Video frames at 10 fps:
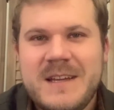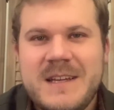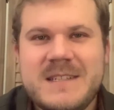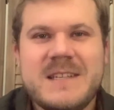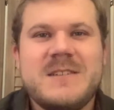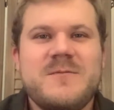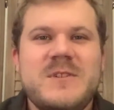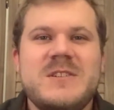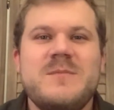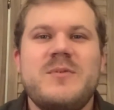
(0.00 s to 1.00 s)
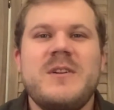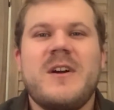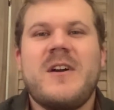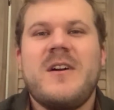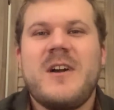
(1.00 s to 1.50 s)
He says that we should put
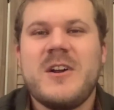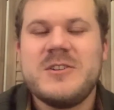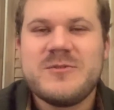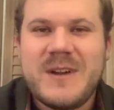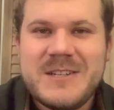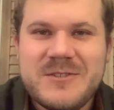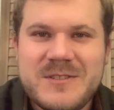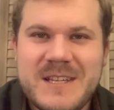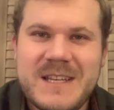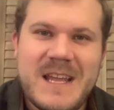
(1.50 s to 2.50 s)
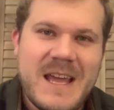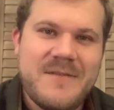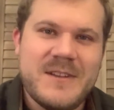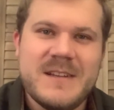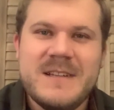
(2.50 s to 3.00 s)
our, our treasures in
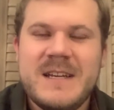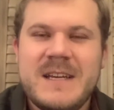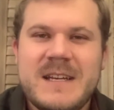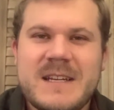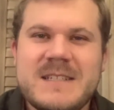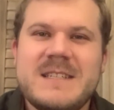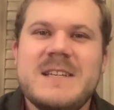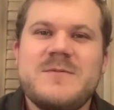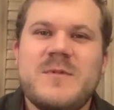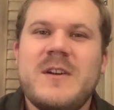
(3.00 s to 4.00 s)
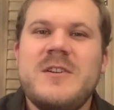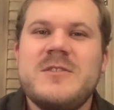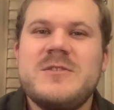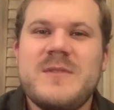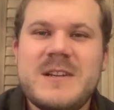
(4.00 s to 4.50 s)
heaven. Because he says, Where
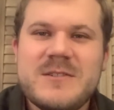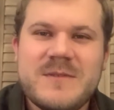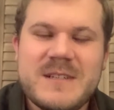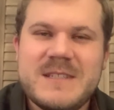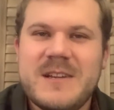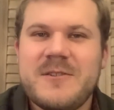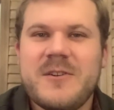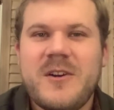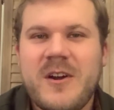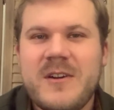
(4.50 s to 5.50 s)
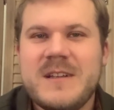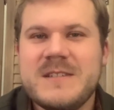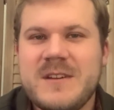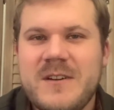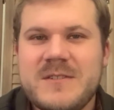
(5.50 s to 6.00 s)
your treasure is, there your heart
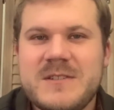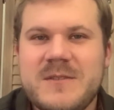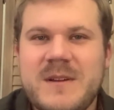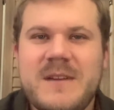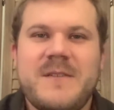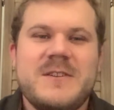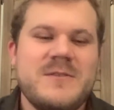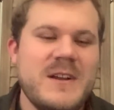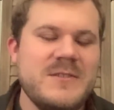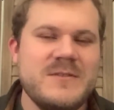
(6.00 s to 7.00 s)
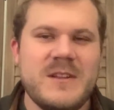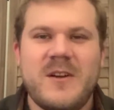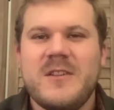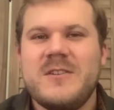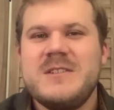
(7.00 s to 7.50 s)
is also. And if our treasure is in
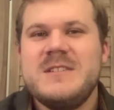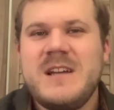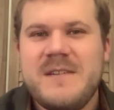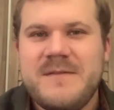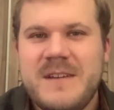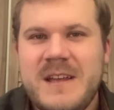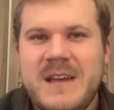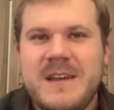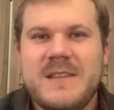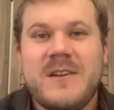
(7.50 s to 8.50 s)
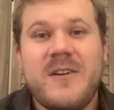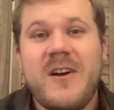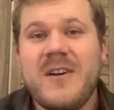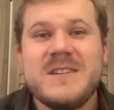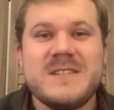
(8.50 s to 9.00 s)
all our stuff, then our
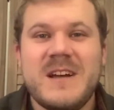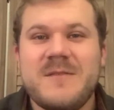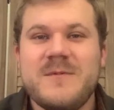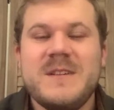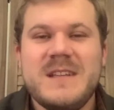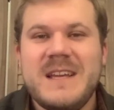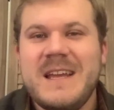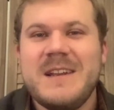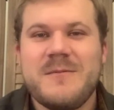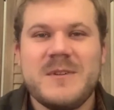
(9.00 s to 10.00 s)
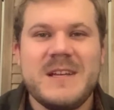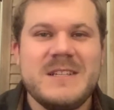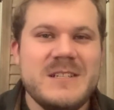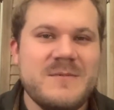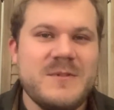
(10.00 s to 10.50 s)
heart's not really in a
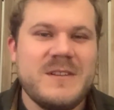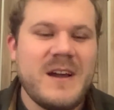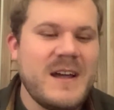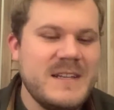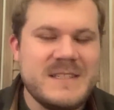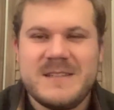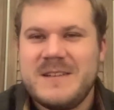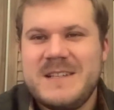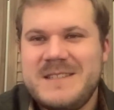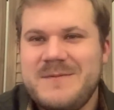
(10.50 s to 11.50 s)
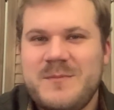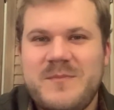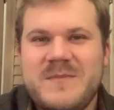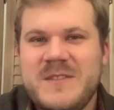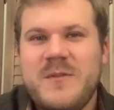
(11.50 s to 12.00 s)
relationship with God. It's, it's
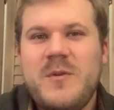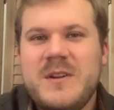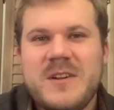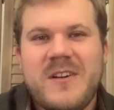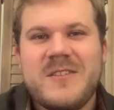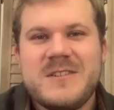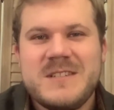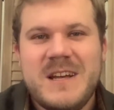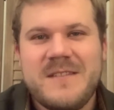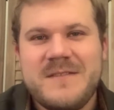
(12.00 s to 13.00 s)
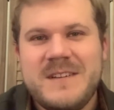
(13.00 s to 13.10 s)
devoted to all our stuff.